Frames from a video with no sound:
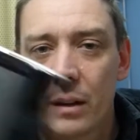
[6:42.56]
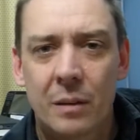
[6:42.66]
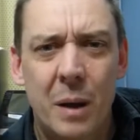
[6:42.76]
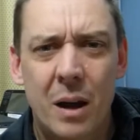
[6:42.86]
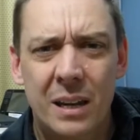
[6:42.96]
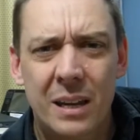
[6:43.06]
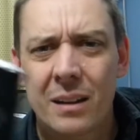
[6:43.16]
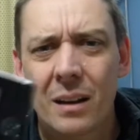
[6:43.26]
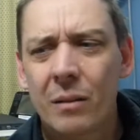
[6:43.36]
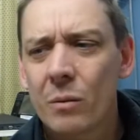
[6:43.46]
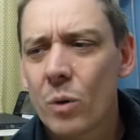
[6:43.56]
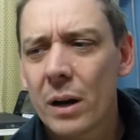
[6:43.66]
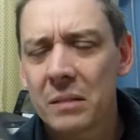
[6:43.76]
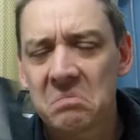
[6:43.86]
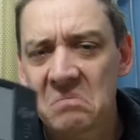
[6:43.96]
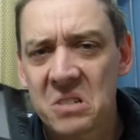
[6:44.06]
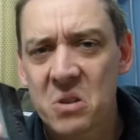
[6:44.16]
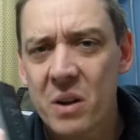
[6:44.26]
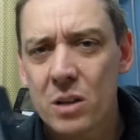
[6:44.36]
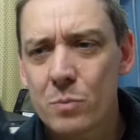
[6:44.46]
About a kilo in weight,
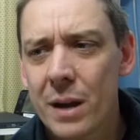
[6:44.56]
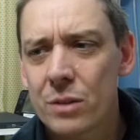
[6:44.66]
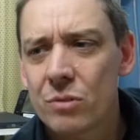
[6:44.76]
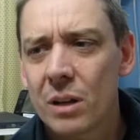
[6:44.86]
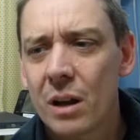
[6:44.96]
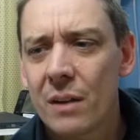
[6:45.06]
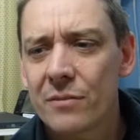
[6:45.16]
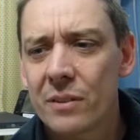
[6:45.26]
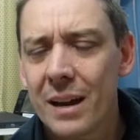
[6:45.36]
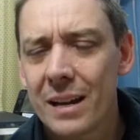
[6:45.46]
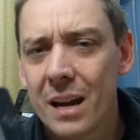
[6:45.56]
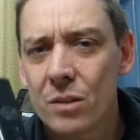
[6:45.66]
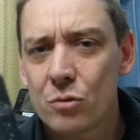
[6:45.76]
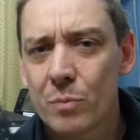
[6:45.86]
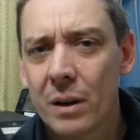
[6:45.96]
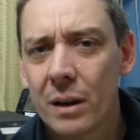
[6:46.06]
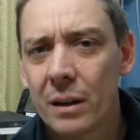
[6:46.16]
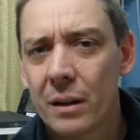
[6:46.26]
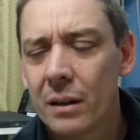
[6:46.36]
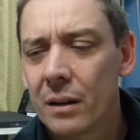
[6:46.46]
2 hours battery life, 800
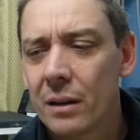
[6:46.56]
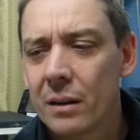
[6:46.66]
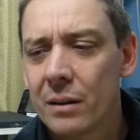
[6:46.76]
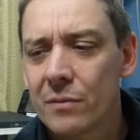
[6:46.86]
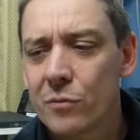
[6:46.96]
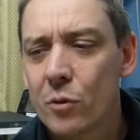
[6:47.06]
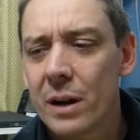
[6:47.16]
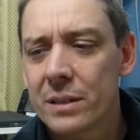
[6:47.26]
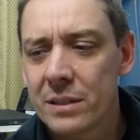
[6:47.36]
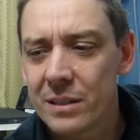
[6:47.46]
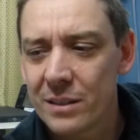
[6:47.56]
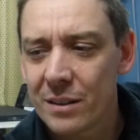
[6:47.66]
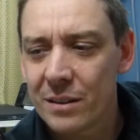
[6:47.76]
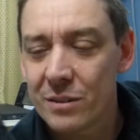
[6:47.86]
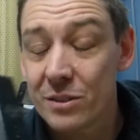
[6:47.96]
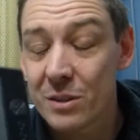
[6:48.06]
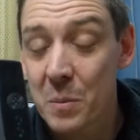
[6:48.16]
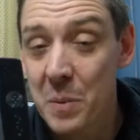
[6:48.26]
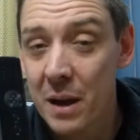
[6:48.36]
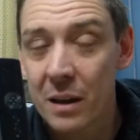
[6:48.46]
by 480
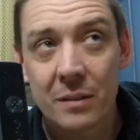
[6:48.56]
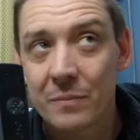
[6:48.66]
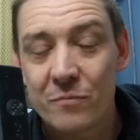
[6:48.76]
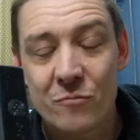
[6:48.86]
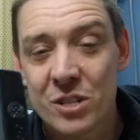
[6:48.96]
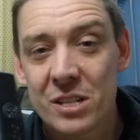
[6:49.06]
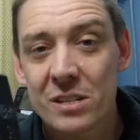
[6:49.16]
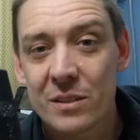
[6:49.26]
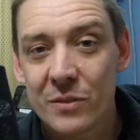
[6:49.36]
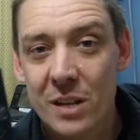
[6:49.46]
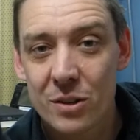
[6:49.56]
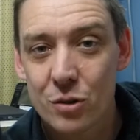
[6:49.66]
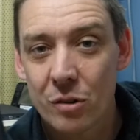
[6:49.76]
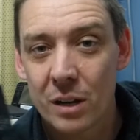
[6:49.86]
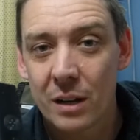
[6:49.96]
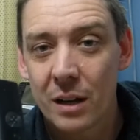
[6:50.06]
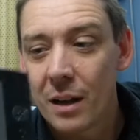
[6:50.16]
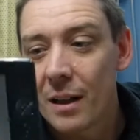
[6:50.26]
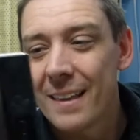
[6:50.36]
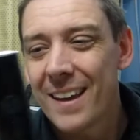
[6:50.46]
resistive touchscreen.
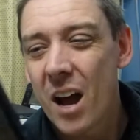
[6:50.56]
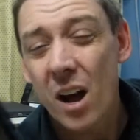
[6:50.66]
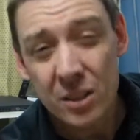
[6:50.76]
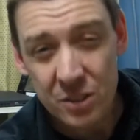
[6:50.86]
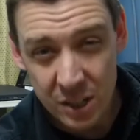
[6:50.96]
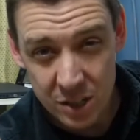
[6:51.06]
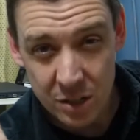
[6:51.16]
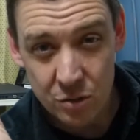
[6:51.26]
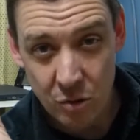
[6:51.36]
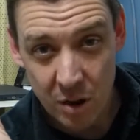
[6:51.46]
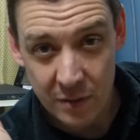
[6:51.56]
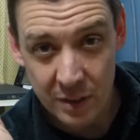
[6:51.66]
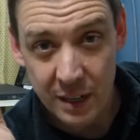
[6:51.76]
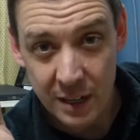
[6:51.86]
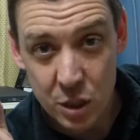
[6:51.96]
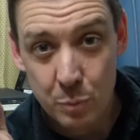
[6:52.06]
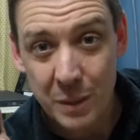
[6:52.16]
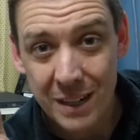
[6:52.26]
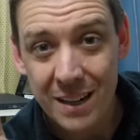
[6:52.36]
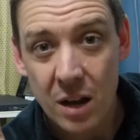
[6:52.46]
Hard disk drive in here,
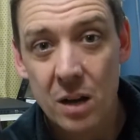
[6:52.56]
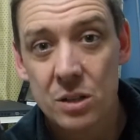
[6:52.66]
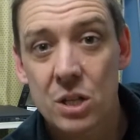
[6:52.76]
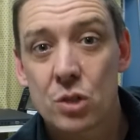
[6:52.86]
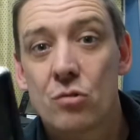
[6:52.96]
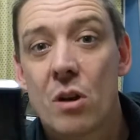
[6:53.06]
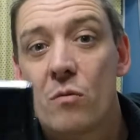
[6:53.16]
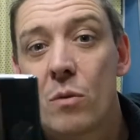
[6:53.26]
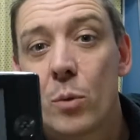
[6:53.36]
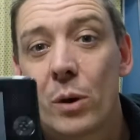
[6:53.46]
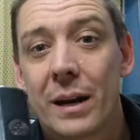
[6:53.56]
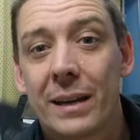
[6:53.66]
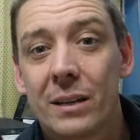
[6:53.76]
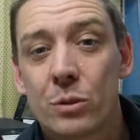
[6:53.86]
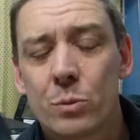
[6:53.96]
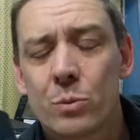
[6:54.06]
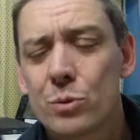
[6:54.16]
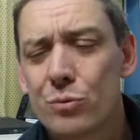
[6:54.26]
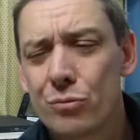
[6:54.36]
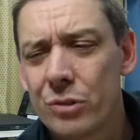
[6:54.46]
spinning hard disk drive, 1.8 inch, which
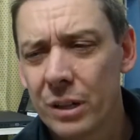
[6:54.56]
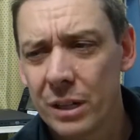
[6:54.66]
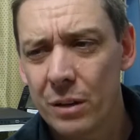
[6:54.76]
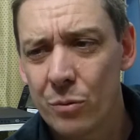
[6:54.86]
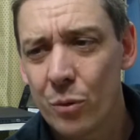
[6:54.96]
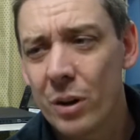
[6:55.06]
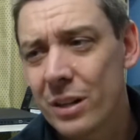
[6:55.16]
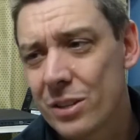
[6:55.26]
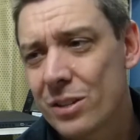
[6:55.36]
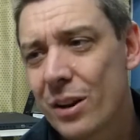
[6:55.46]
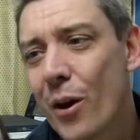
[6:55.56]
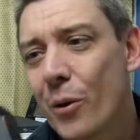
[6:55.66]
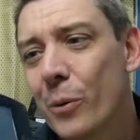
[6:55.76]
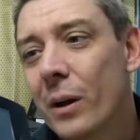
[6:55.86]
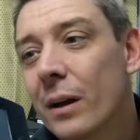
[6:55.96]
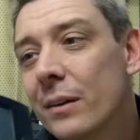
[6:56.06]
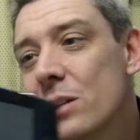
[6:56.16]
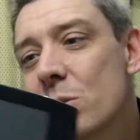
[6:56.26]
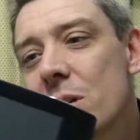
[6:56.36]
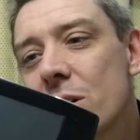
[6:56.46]
was really slow.
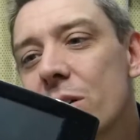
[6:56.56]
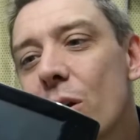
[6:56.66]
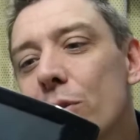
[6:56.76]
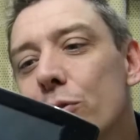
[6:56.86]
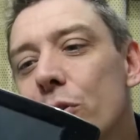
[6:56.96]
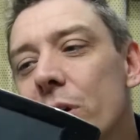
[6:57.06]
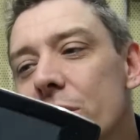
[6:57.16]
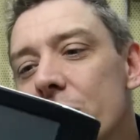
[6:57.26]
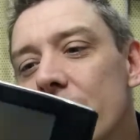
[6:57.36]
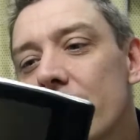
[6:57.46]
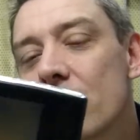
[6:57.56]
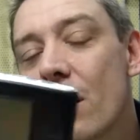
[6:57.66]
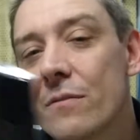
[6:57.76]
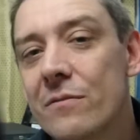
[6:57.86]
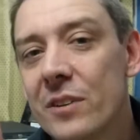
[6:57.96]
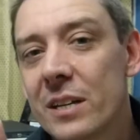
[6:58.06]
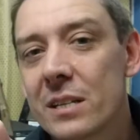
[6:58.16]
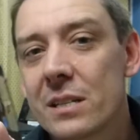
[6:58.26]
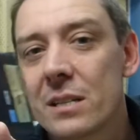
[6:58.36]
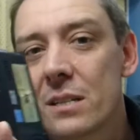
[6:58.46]
This has actually got 3G and it's got a
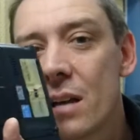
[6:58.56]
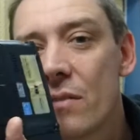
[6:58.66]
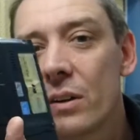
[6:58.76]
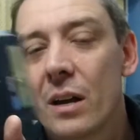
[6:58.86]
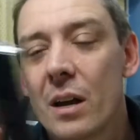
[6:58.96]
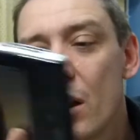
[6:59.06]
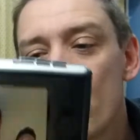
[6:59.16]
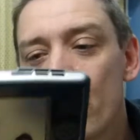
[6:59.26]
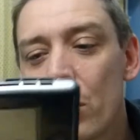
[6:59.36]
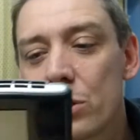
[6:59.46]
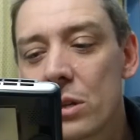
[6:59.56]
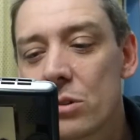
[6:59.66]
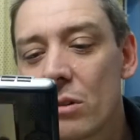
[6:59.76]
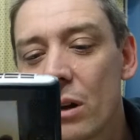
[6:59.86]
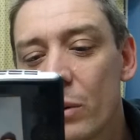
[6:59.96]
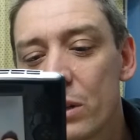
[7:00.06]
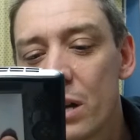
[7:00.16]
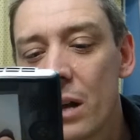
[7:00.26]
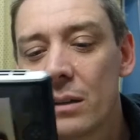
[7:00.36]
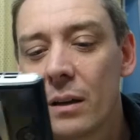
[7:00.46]
VSC7 processor in it, which
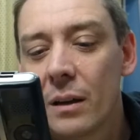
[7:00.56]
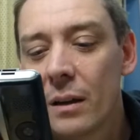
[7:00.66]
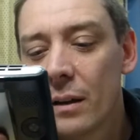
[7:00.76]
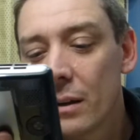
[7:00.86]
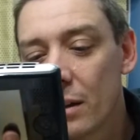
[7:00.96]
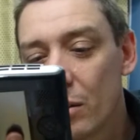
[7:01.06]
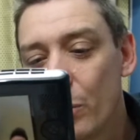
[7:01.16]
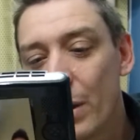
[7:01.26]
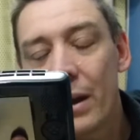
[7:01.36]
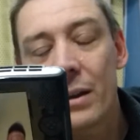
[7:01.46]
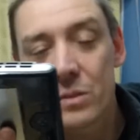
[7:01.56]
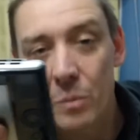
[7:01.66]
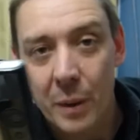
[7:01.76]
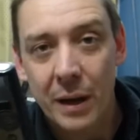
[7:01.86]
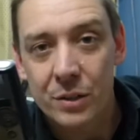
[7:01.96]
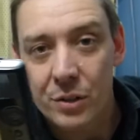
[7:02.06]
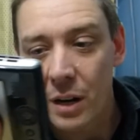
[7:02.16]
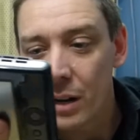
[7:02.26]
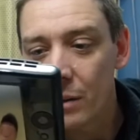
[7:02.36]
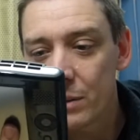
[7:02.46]
had, compared to Bay
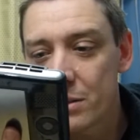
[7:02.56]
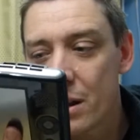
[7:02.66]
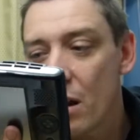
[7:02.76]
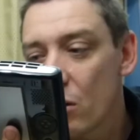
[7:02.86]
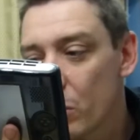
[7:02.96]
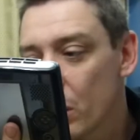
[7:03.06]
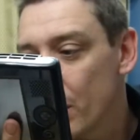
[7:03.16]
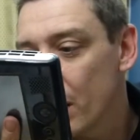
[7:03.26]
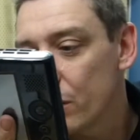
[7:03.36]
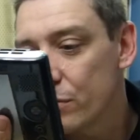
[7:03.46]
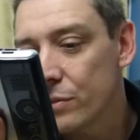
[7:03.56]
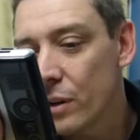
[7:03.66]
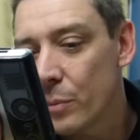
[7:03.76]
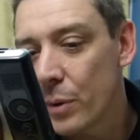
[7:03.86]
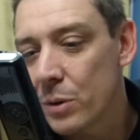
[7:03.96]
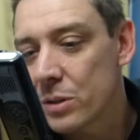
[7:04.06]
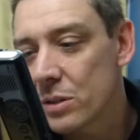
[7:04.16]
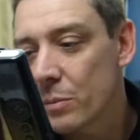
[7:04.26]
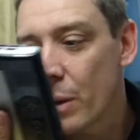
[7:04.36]
Trail, a terrible amount of processing